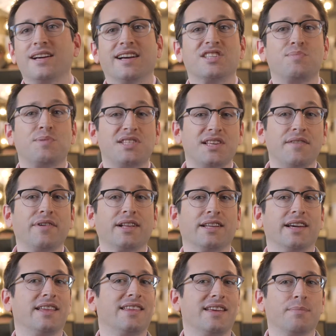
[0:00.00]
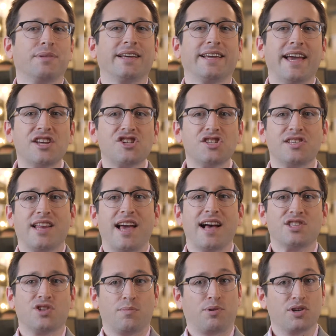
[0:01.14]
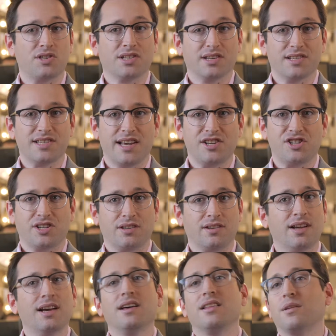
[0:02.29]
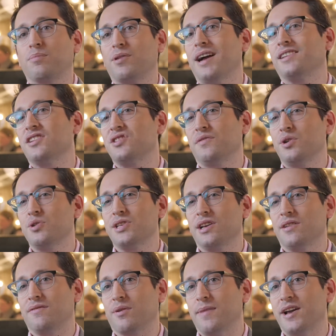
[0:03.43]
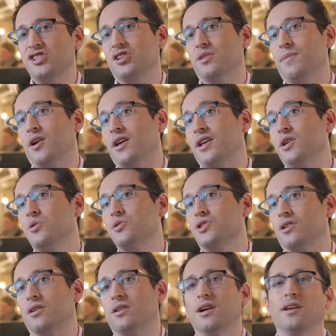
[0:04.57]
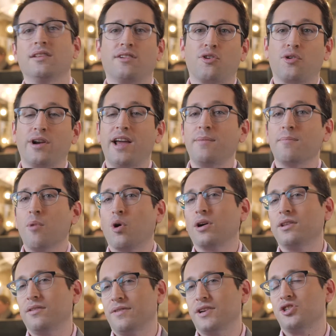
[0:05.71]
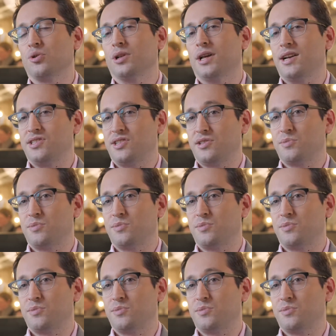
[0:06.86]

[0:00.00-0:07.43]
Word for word: and specifically the implications it has on personalization, the practice of using information about a user to create more individualized